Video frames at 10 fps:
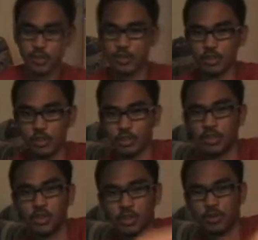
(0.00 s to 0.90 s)
They're
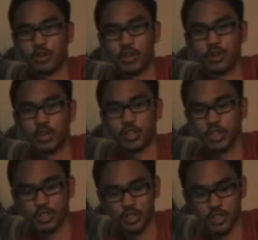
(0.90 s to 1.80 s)
doing, where
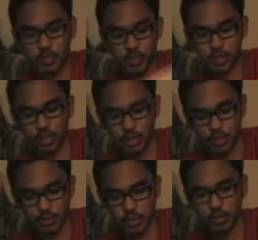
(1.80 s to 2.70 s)
you spin
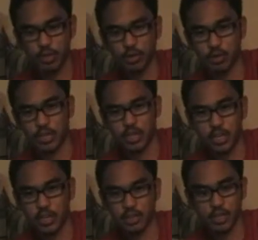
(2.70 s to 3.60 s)
the
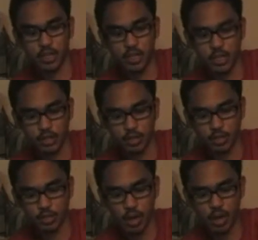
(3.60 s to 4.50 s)
roulette and like
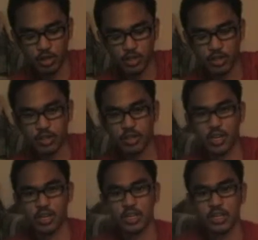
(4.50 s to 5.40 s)
there's a ball in the center
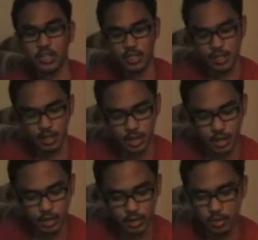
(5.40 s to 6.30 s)
and well,
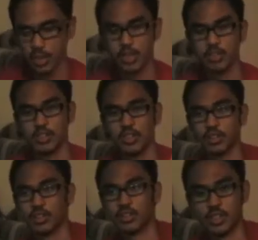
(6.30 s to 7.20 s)
not in the
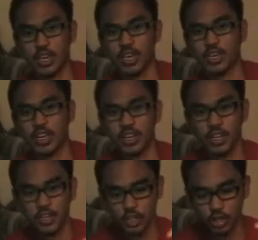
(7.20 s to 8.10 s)
center, on the side,
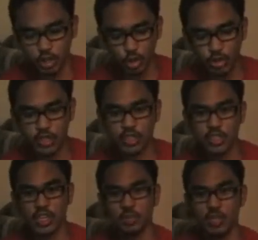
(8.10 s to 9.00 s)
and she
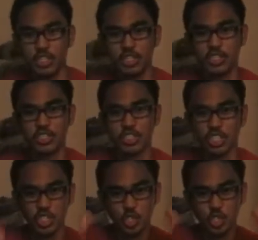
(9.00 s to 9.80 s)
loses. And what she does is she